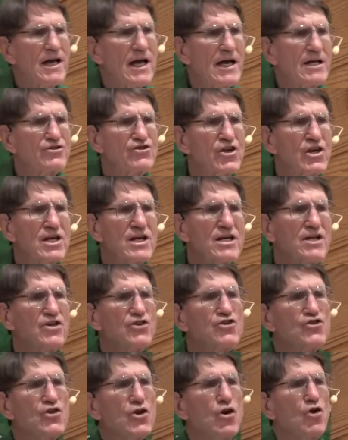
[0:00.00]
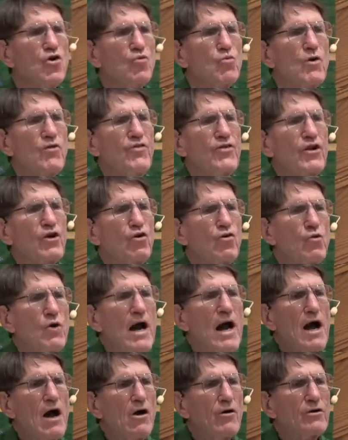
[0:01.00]
as he is with the
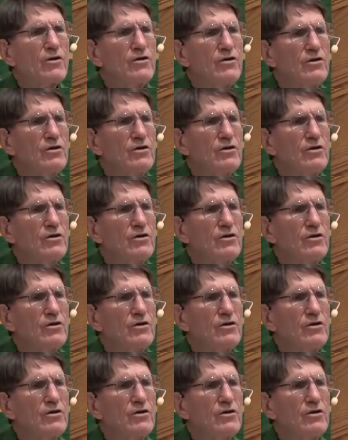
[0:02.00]
crowd